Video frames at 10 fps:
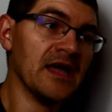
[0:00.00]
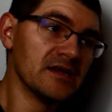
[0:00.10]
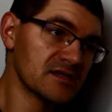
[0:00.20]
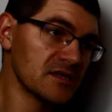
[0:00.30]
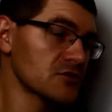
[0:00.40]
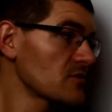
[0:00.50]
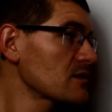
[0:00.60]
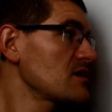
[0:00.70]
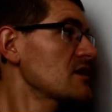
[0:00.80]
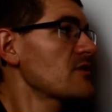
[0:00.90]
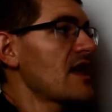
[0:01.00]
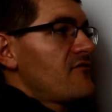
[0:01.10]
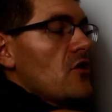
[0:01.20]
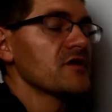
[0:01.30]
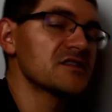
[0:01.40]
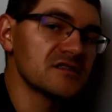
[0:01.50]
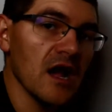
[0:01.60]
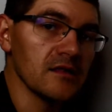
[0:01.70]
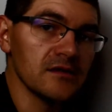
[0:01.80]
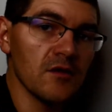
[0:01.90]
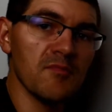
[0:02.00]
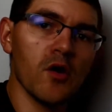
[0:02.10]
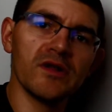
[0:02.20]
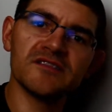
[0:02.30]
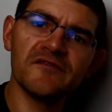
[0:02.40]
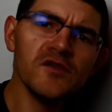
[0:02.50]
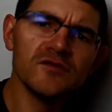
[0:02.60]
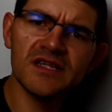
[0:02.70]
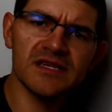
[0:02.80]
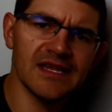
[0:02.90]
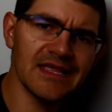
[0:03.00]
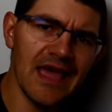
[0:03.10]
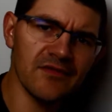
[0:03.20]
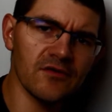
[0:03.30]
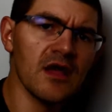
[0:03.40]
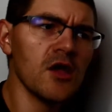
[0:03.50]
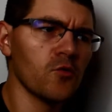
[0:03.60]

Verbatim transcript: Sintering meaning we have all these solid components fusing together